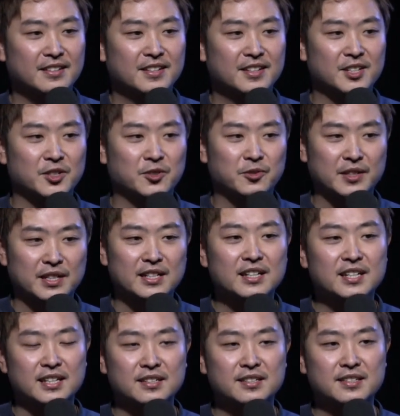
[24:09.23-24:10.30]
you know, in
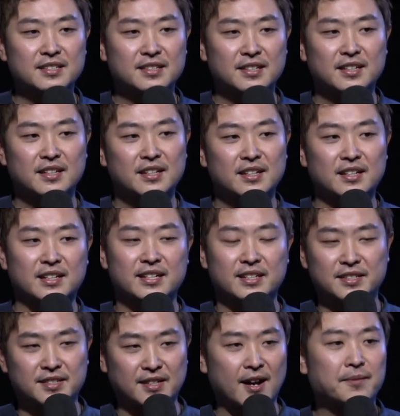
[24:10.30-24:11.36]
his
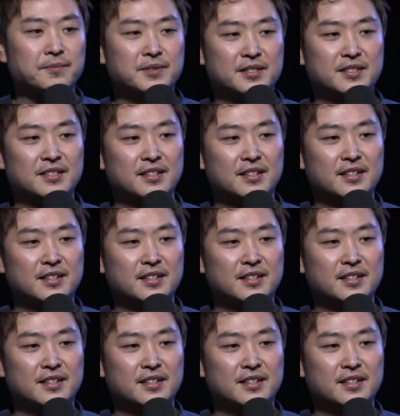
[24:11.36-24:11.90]
Psalms,